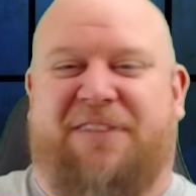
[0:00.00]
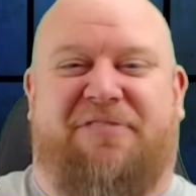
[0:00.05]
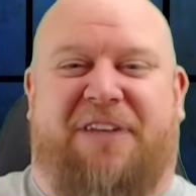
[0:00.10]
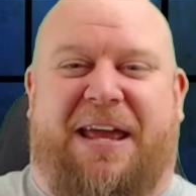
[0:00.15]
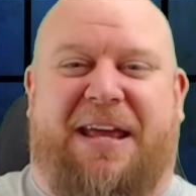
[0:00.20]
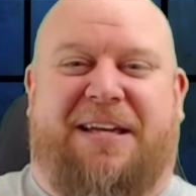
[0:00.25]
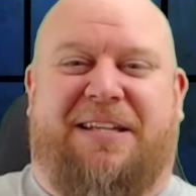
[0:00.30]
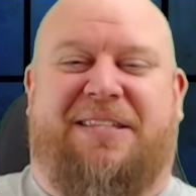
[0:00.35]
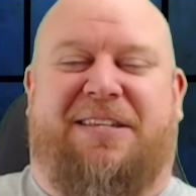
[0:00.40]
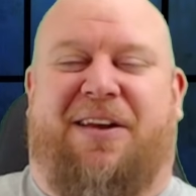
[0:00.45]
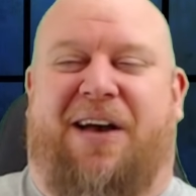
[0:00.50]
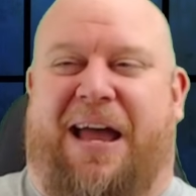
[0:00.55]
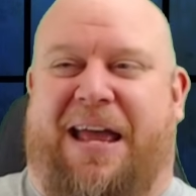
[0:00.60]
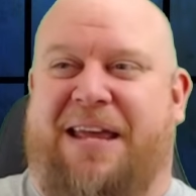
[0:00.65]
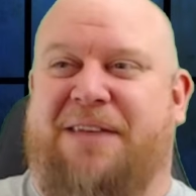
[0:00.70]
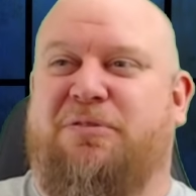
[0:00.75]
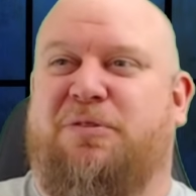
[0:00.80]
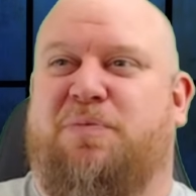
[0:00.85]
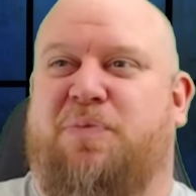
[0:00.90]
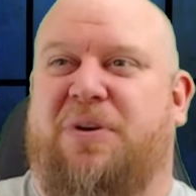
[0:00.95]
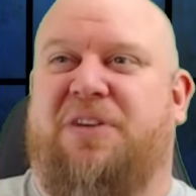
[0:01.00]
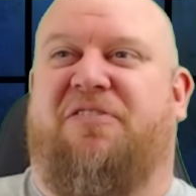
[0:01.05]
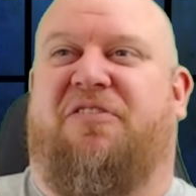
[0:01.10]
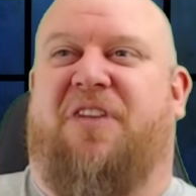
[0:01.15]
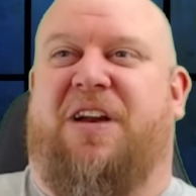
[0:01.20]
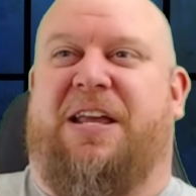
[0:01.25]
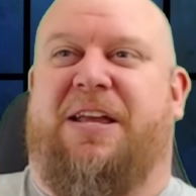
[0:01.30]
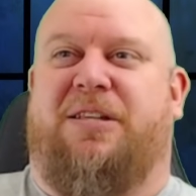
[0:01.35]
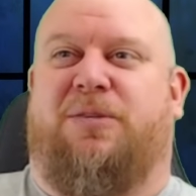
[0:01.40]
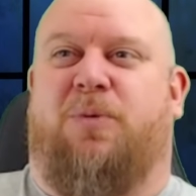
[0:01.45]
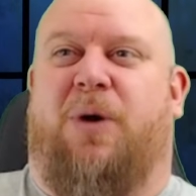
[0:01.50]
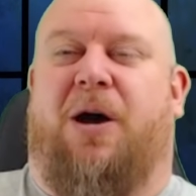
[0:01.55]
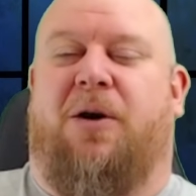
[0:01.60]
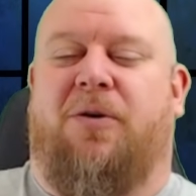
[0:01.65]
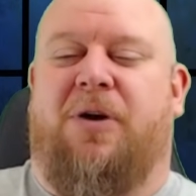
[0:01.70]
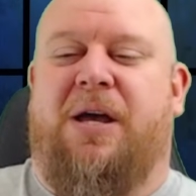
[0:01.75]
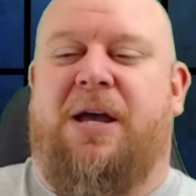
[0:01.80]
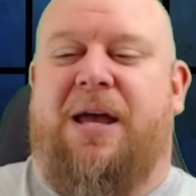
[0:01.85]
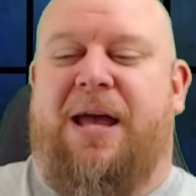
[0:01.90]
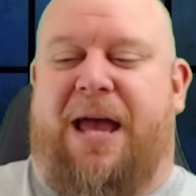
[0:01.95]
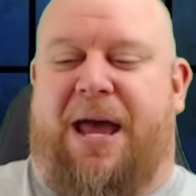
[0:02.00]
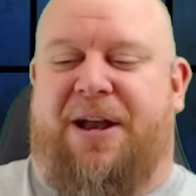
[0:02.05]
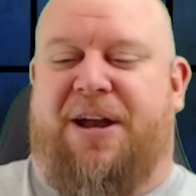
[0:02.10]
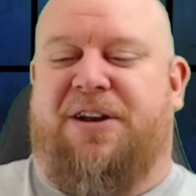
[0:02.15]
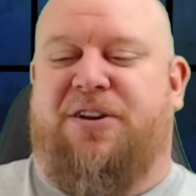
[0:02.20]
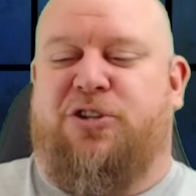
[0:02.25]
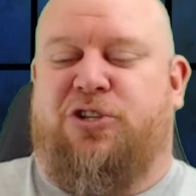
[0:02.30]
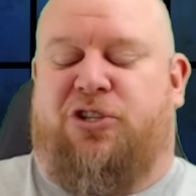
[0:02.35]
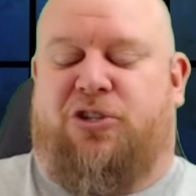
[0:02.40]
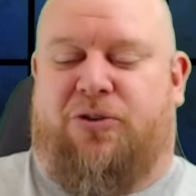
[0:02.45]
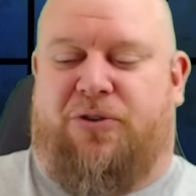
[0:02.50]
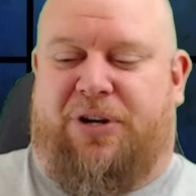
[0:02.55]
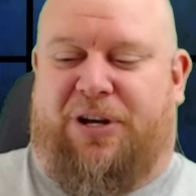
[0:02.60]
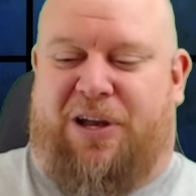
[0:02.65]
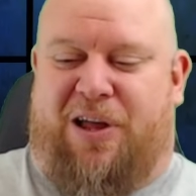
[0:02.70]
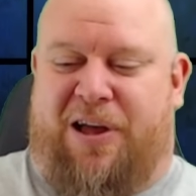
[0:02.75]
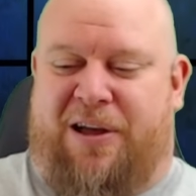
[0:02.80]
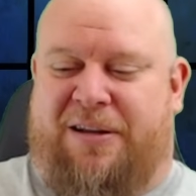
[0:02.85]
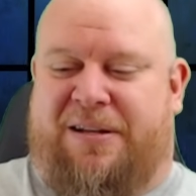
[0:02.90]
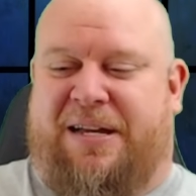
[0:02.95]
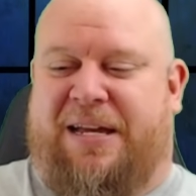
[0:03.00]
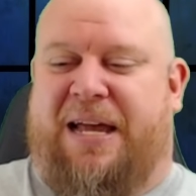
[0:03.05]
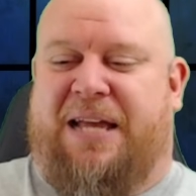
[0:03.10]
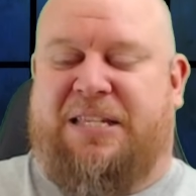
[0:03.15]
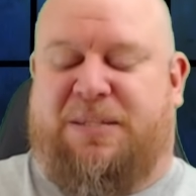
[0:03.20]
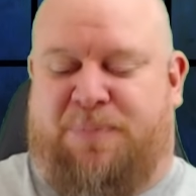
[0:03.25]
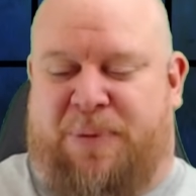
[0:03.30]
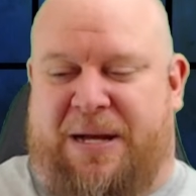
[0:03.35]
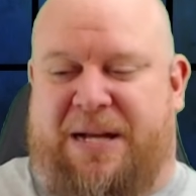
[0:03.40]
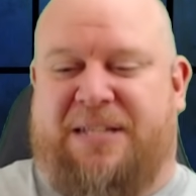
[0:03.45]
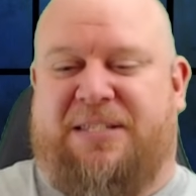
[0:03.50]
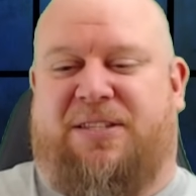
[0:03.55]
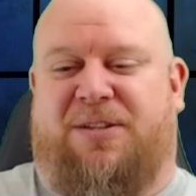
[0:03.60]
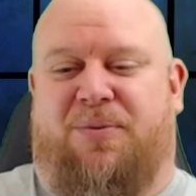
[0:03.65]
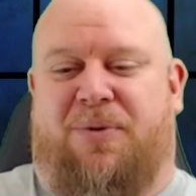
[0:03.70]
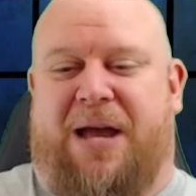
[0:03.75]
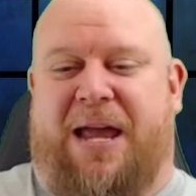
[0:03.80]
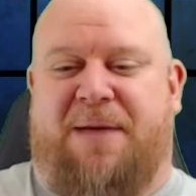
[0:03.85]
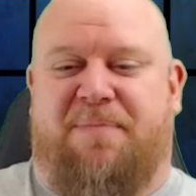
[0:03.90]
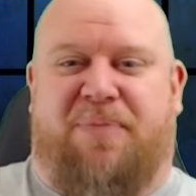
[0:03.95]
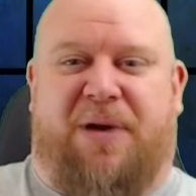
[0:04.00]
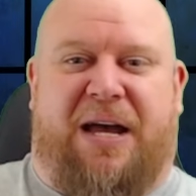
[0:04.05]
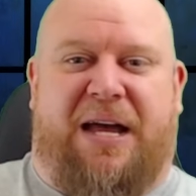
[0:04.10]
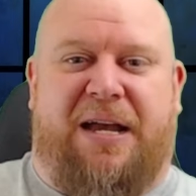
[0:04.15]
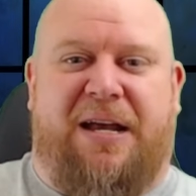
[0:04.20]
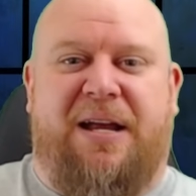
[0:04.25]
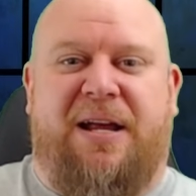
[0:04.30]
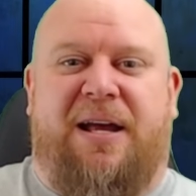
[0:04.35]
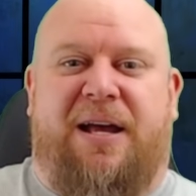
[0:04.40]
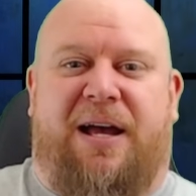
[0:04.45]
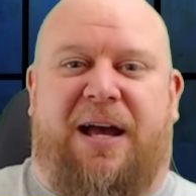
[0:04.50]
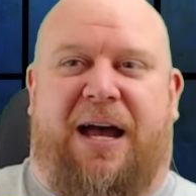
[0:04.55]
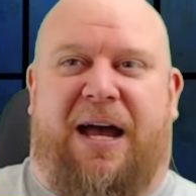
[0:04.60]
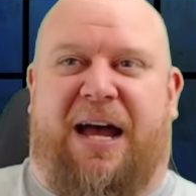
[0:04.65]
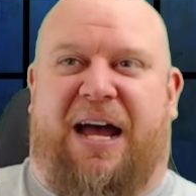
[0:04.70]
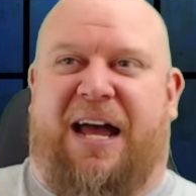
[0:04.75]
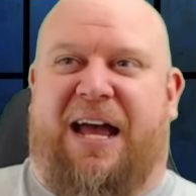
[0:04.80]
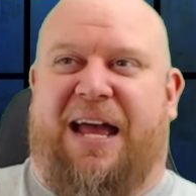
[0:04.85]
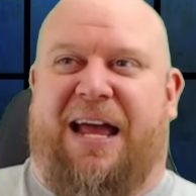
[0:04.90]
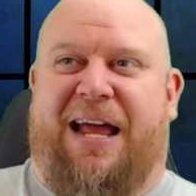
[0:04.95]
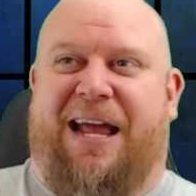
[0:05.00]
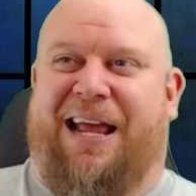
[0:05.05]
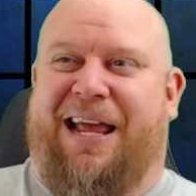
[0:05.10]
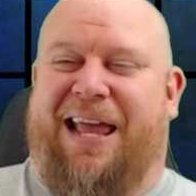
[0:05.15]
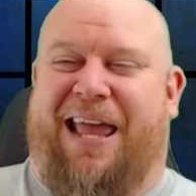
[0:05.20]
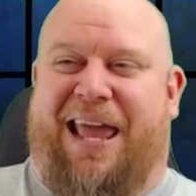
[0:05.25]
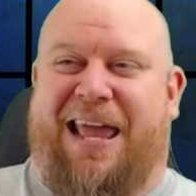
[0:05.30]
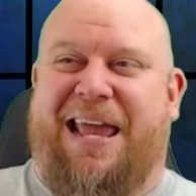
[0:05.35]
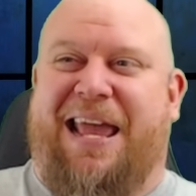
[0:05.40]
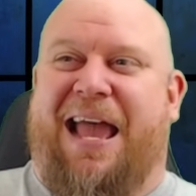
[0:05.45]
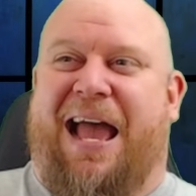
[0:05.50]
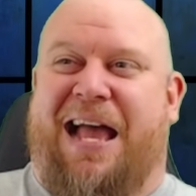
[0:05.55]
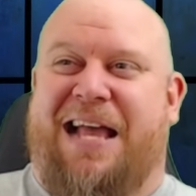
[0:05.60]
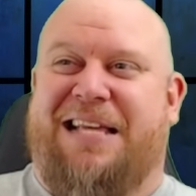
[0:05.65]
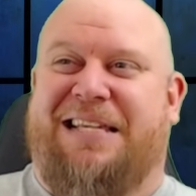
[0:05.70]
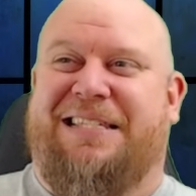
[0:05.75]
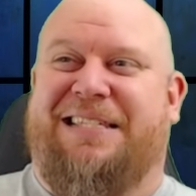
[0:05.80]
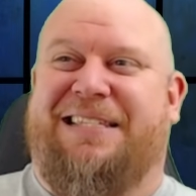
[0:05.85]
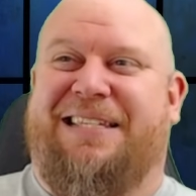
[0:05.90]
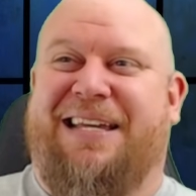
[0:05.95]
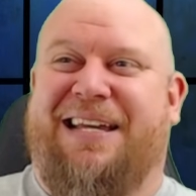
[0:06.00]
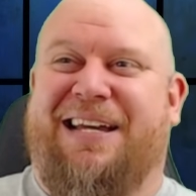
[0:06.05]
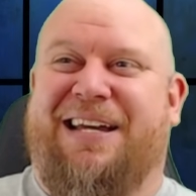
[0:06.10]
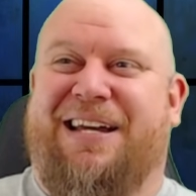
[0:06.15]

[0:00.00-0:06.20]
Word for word: Vegas guy? He was pretty funny as well. And I know Sean Lock has passed away, but uh, he has...